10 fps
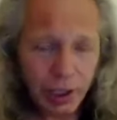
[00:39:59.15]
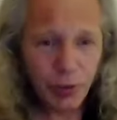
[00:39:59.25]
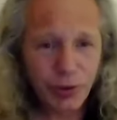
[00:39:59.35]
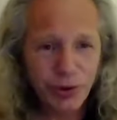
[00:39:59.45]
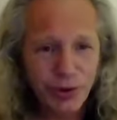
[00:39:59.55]
He
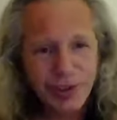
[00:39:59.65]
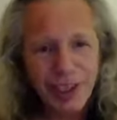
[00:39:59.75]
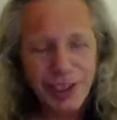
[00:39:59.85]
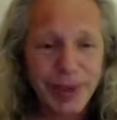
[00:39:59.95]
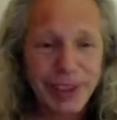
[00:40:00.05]
wasn't just
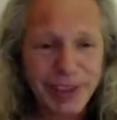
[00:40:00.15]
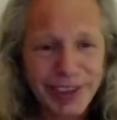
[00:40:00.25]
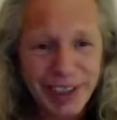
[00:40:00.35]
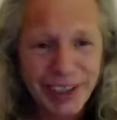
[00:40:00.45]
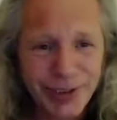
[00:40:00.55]
there to make the
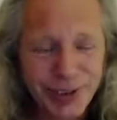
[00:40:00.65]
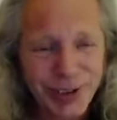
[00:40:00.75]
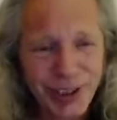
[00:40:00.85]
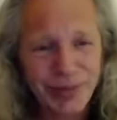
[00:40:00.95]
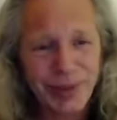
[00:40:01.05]
tea and just to keep